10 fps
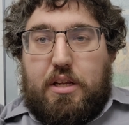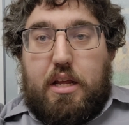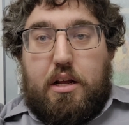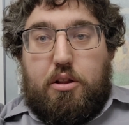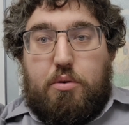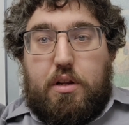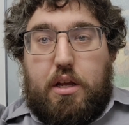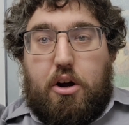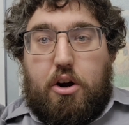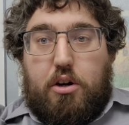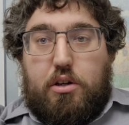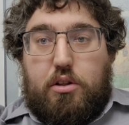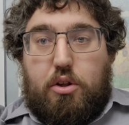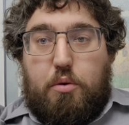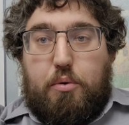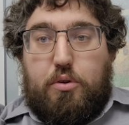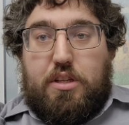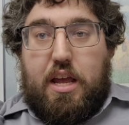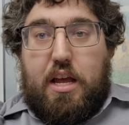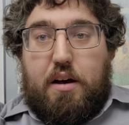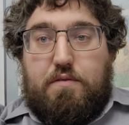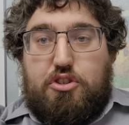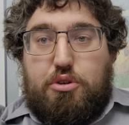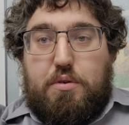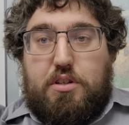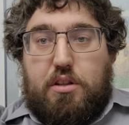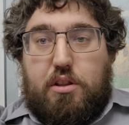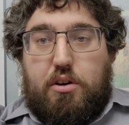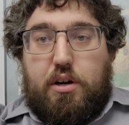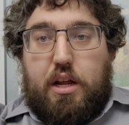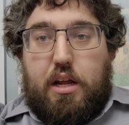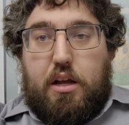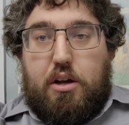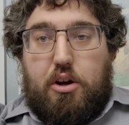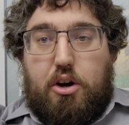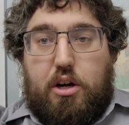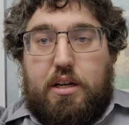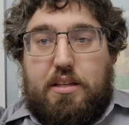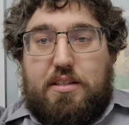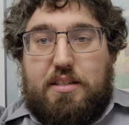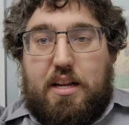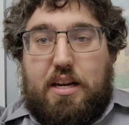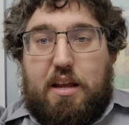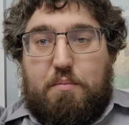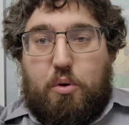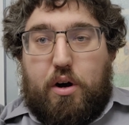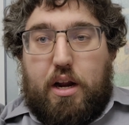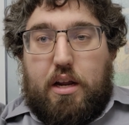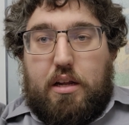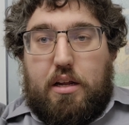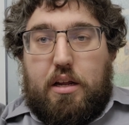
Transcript: including our Global Day of Jewish Learning on Sunday morning,